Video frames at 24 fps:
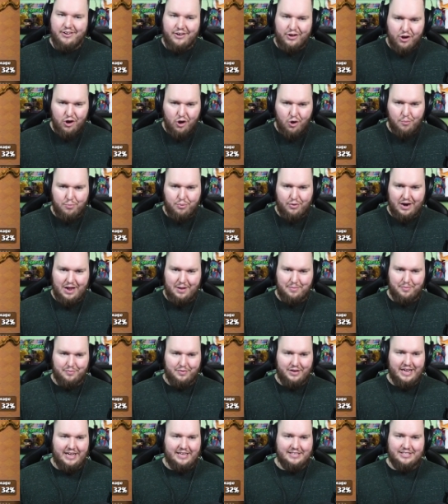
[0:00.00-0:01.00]
No problem,
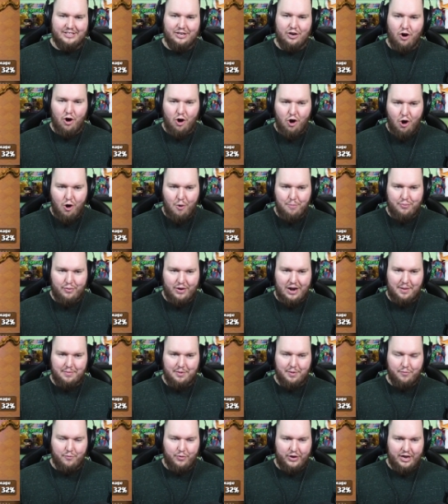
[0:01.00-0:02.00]
guys. No
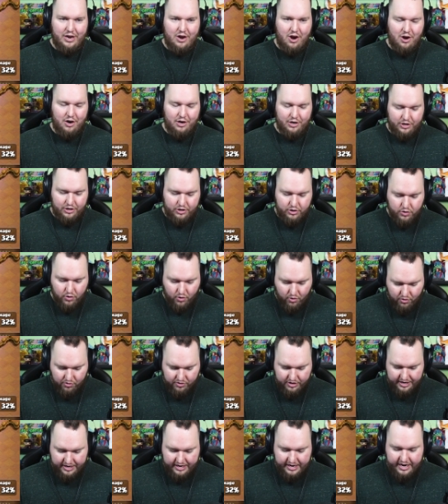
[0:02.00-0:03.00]
problem. We are
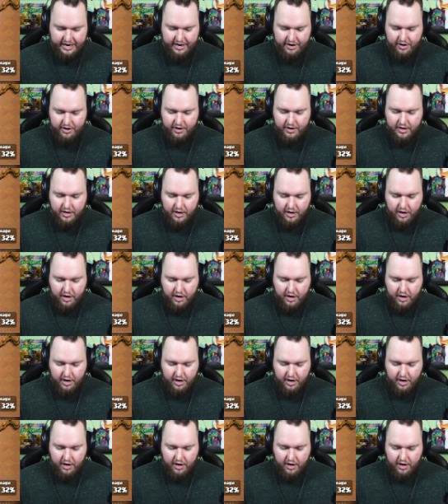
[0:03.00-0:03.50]
golden here.